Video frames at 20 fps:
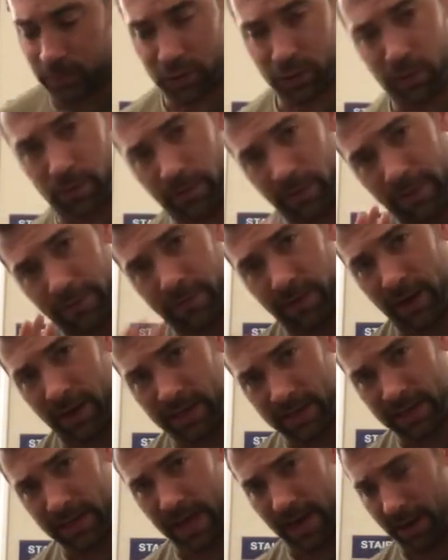So if I
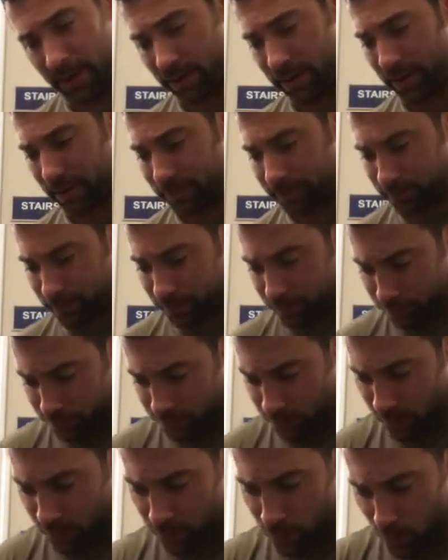find an area,
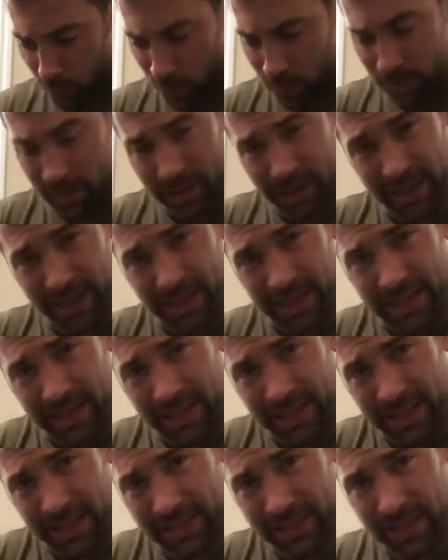normally
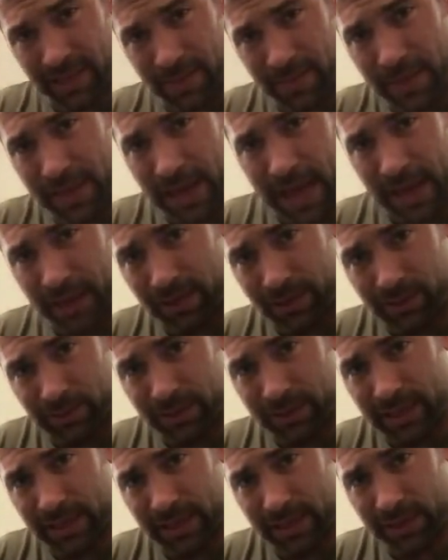it's gonna be that little
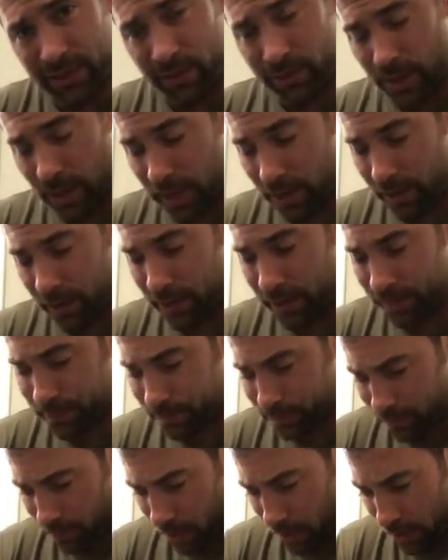distal area,
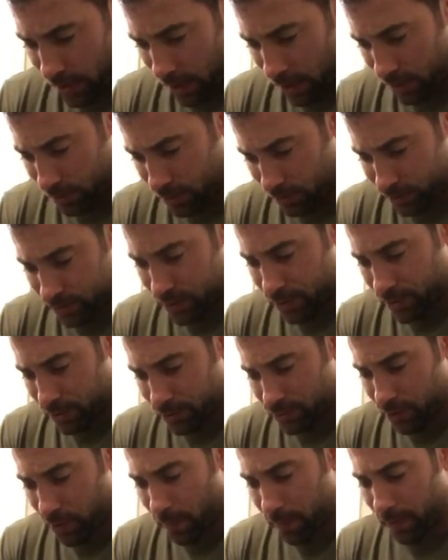that little
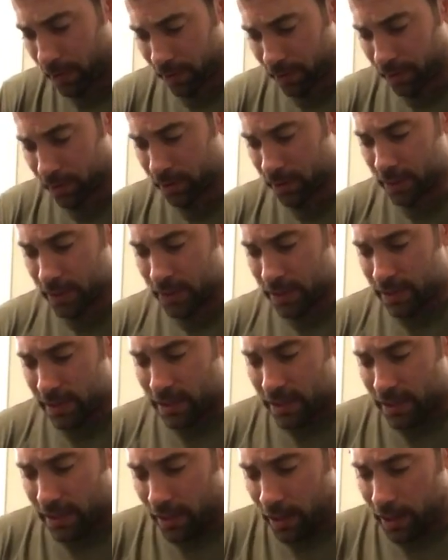teardrop area.
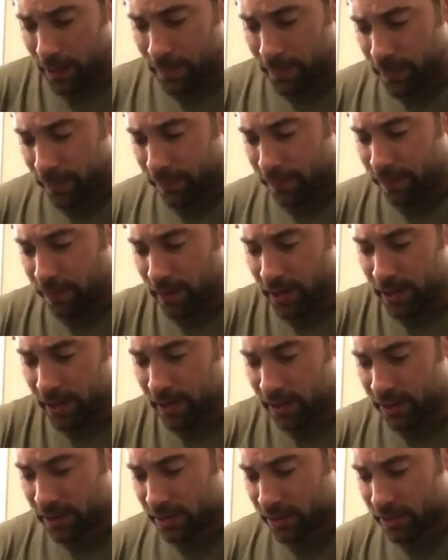I'm gonna
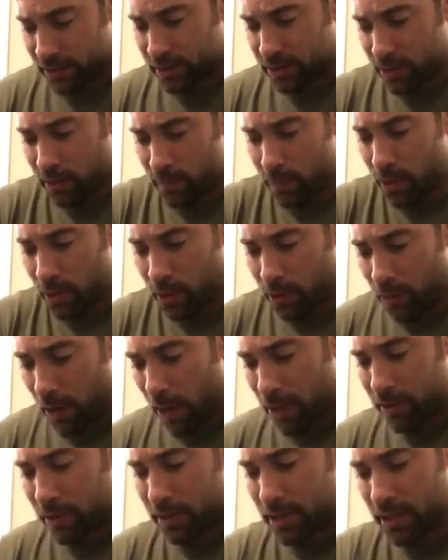find somewhere
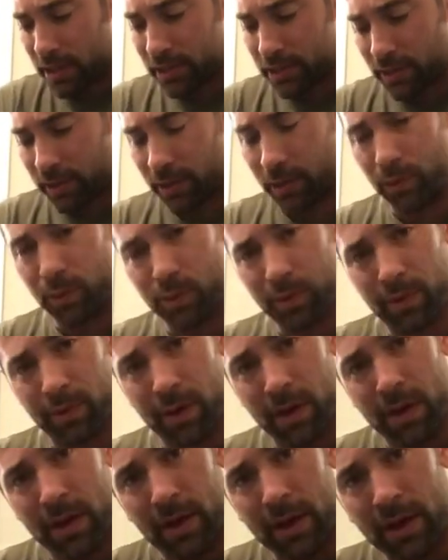around in this area
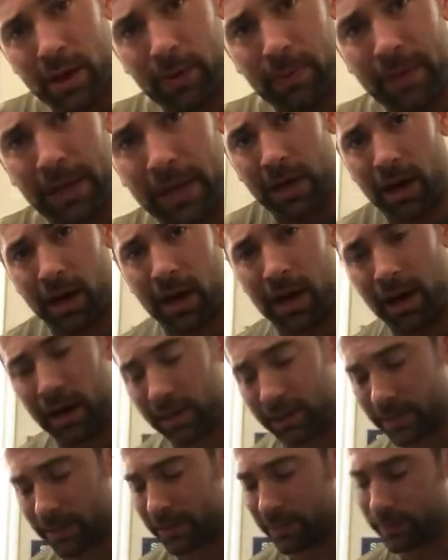it'll
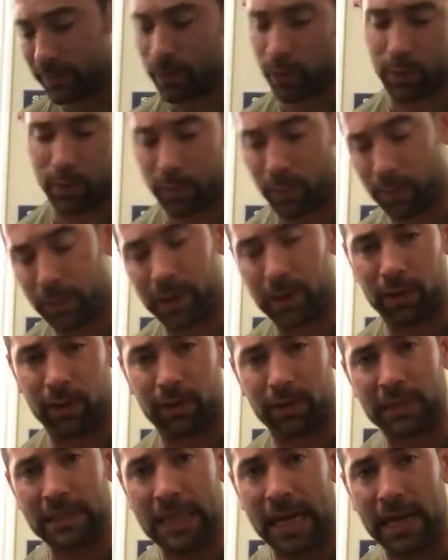hot, or what we
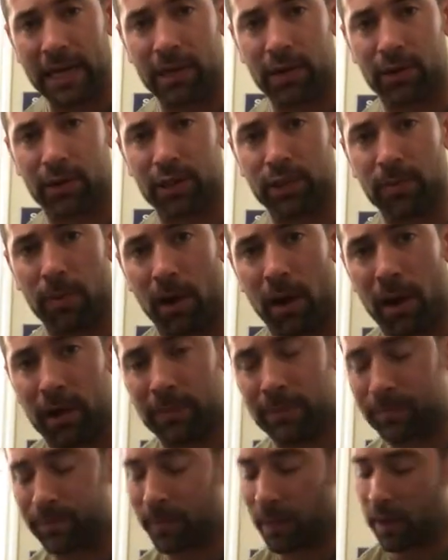call a tender
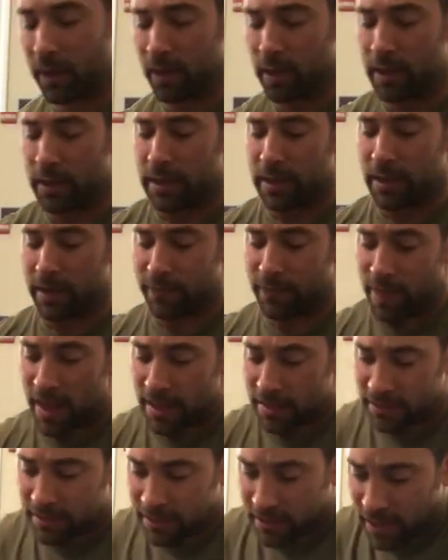spot. If
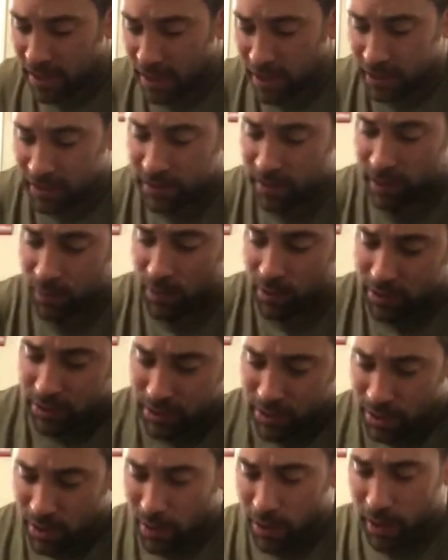that's the case, I want
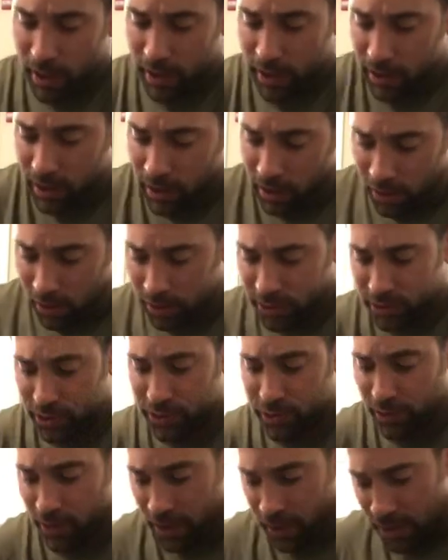you to go ahead and
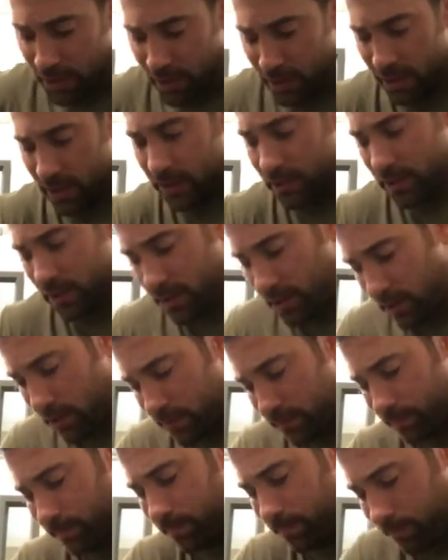concentrate
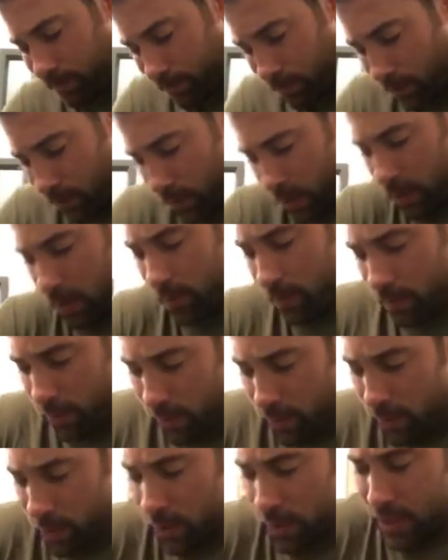some
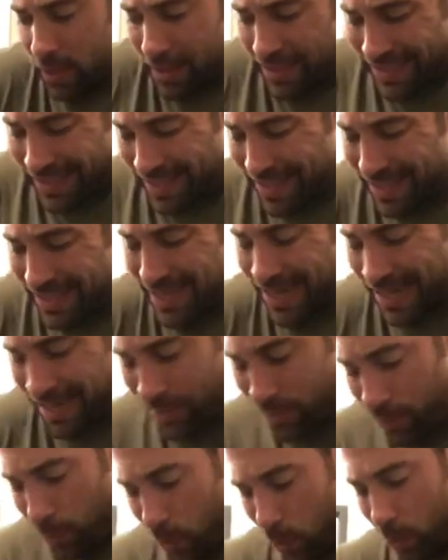
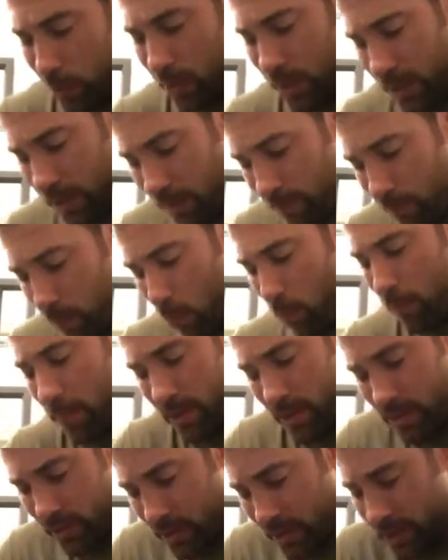stick rolling and
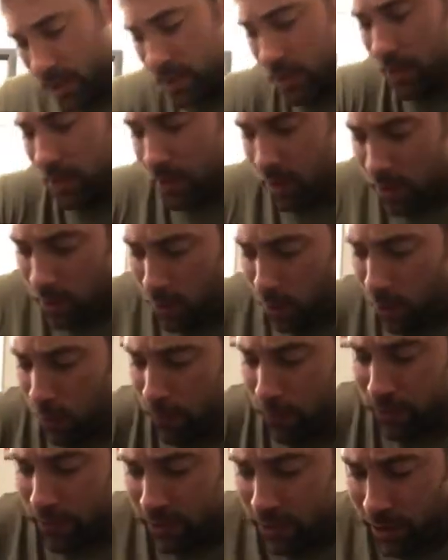mobility
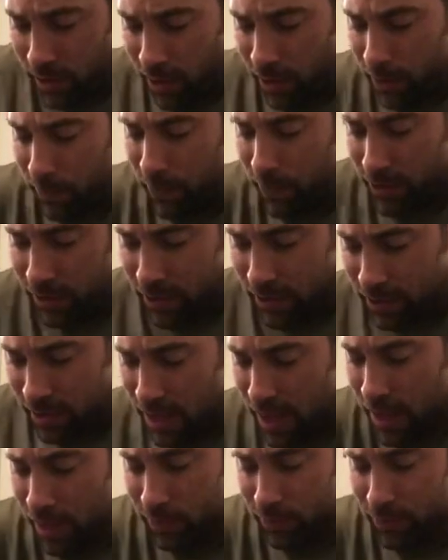over top
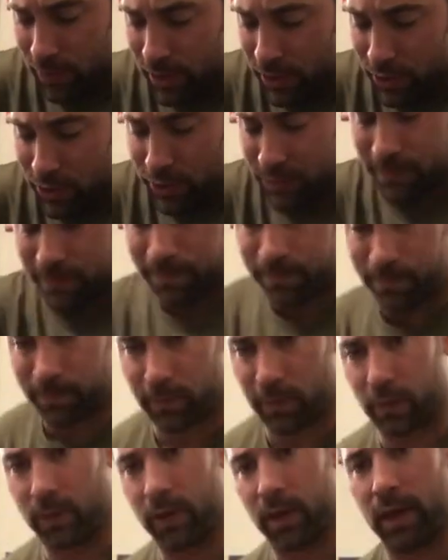that region,
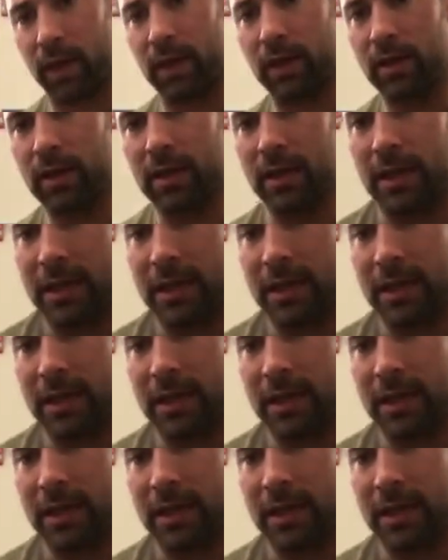okay?